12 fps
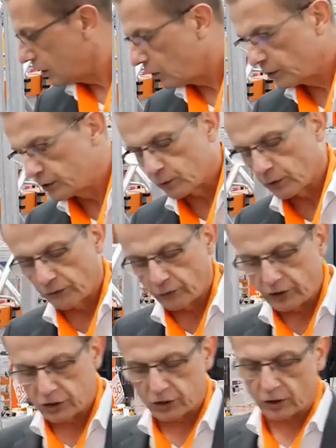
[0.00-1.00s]
which was
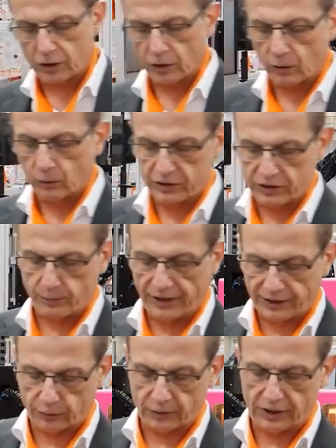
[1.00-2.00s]
featured with a
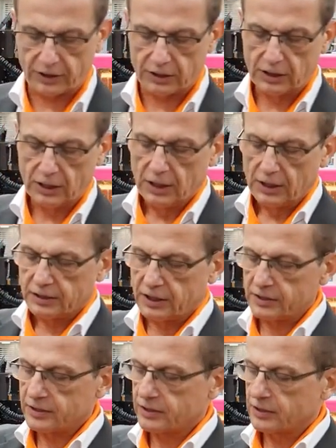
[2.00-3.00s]
battery. This
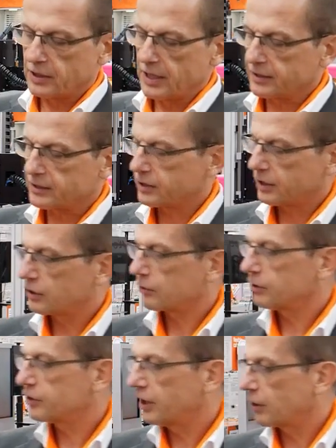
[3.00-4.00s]
is the next
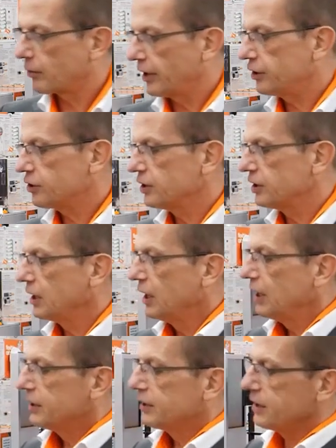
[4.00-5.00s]
generation.
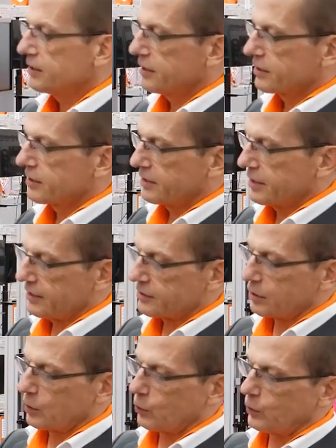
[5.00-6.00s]
This is a
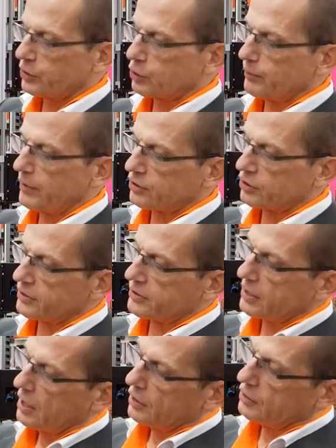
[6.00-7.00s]
sensor which measures
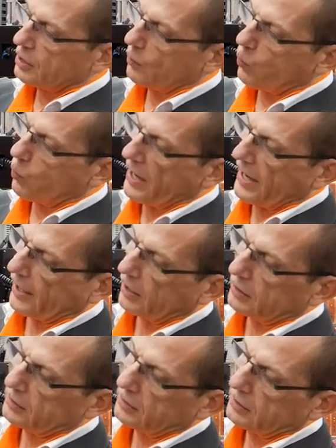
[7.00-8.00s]
the wear